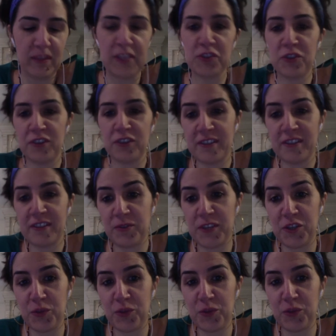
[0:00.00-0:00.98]
Literary
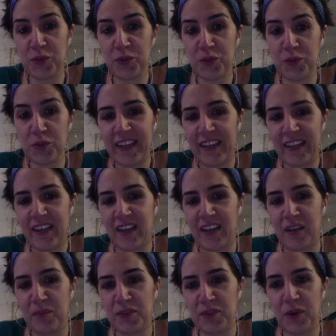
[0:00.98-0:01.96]
Stretch Break.
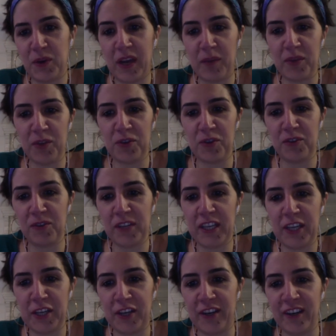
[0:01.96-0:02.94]
I'm so happy you're all
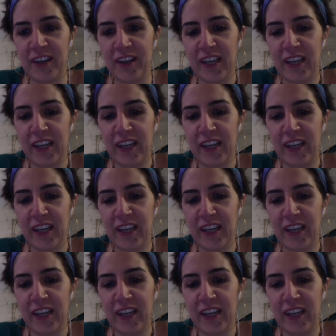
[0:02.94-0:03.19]
here.